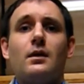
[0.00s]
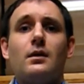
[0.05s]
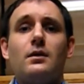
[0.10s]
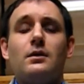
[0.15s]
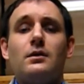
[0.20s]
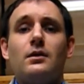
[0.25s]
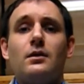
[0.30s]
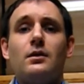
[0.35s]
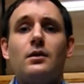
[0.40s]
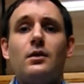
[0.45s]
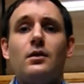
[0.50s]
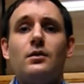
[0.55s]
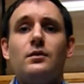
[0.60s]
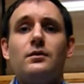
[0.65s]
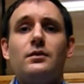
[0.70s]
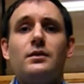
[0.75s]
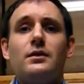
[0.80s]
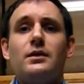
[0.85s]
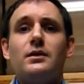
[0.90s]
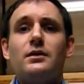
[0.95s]
you know,
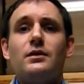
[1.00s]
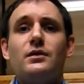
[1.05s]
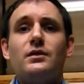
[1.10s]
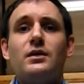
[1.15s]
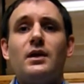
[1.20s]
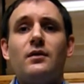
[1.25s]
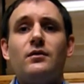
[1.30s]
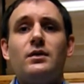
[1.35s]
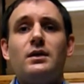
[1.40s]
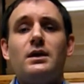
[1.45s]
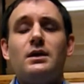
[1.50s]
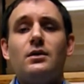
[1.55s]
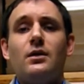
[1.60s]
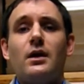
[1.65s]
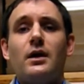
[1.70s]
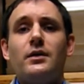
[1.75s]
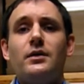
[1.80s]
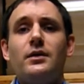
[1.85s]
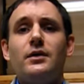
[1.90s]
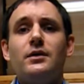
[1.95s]
over 70 to
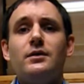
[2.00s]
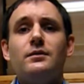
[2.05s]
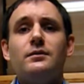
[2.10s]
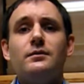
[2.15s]
100